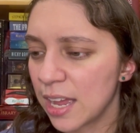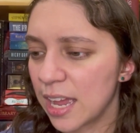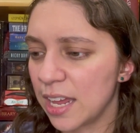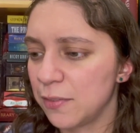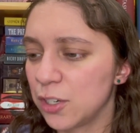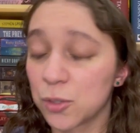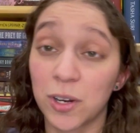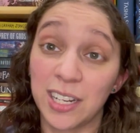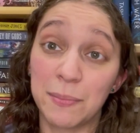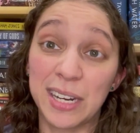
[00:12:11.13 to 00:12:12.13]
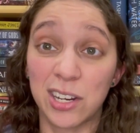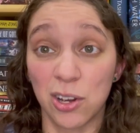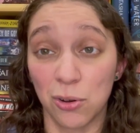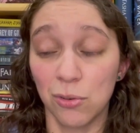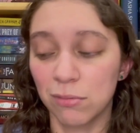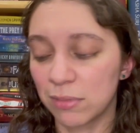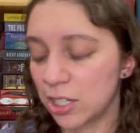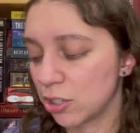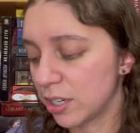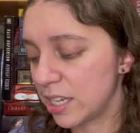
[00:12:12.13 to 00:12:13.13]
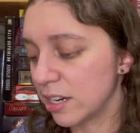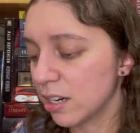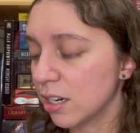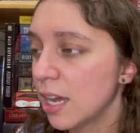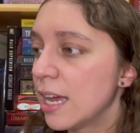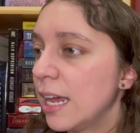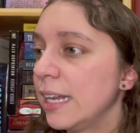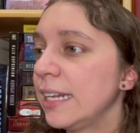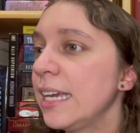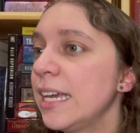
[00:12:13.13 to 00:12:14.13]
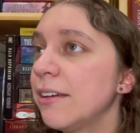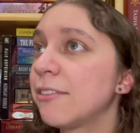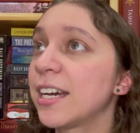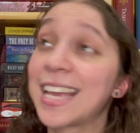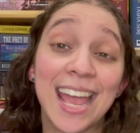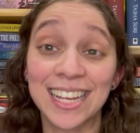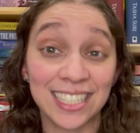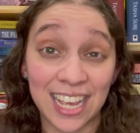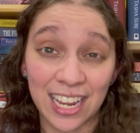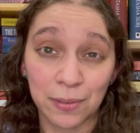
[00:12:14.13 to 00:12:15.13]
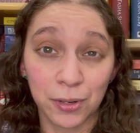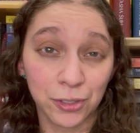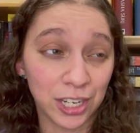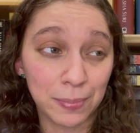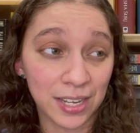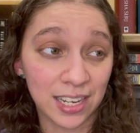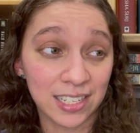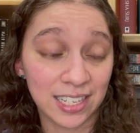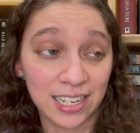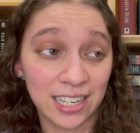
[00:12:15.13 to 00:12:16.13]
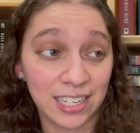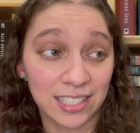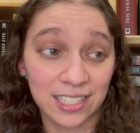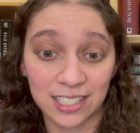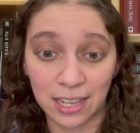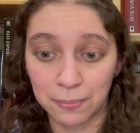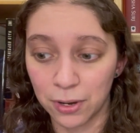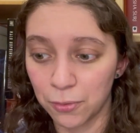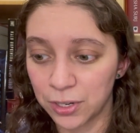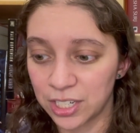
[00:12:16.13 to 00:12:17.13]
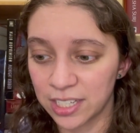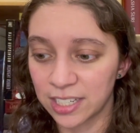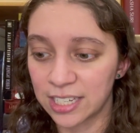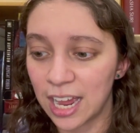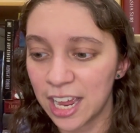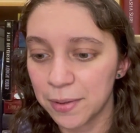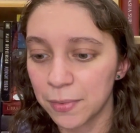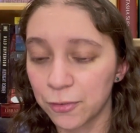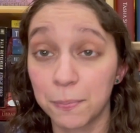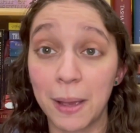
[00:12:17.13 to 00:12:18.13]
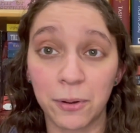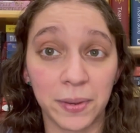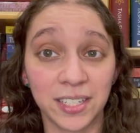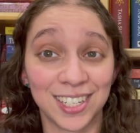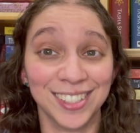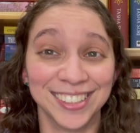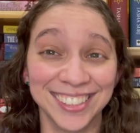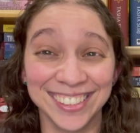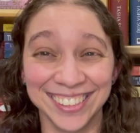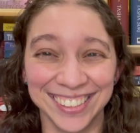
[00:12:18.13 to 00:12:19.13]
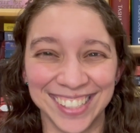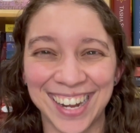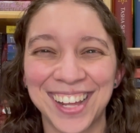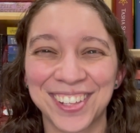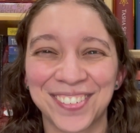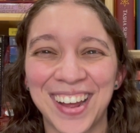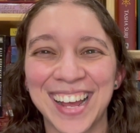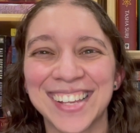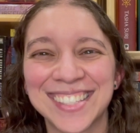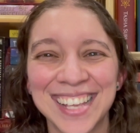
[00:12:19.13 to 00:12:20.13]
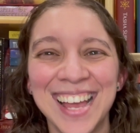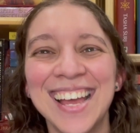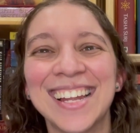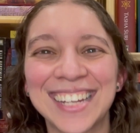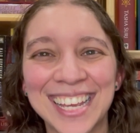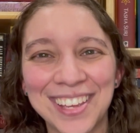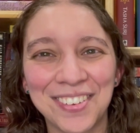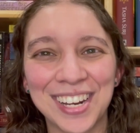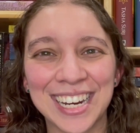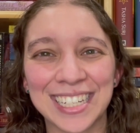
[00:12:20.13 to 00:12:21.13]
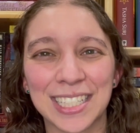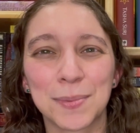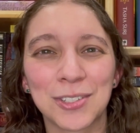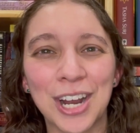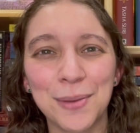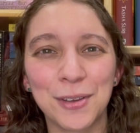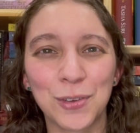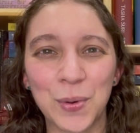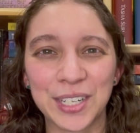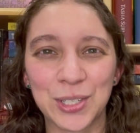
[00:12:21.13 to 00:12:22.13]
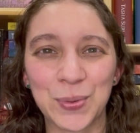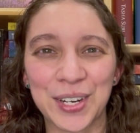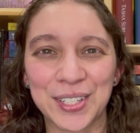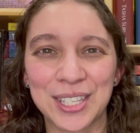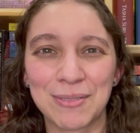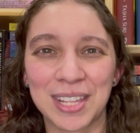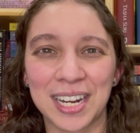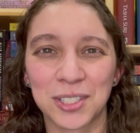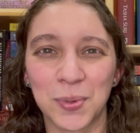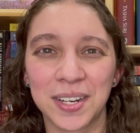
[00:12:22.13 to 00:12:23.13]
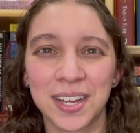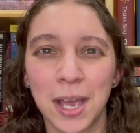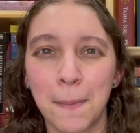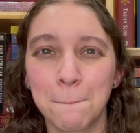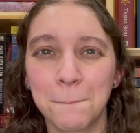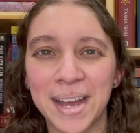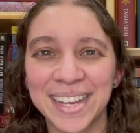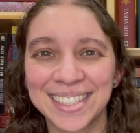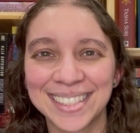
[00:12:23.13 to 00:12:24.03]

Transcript: And if you just want to let me know that you're here, leave a candy cane emoji, because it is December, which is a time for peppermint. And otherwise, like if you liked it, subscribe if you want to, and I'll see you in the next one. Bye.